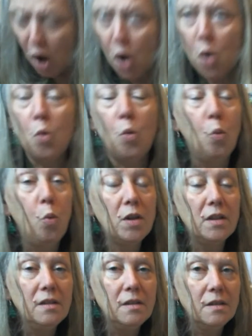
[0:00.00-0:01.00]
oh,
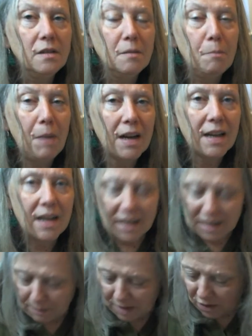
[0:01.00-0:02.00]
wouldn't
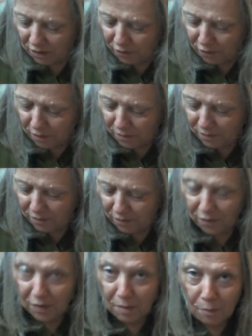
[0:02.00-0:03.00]
bucket list be good for
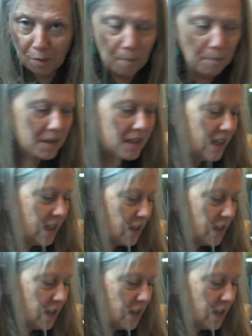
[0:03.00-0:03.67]
the prompt?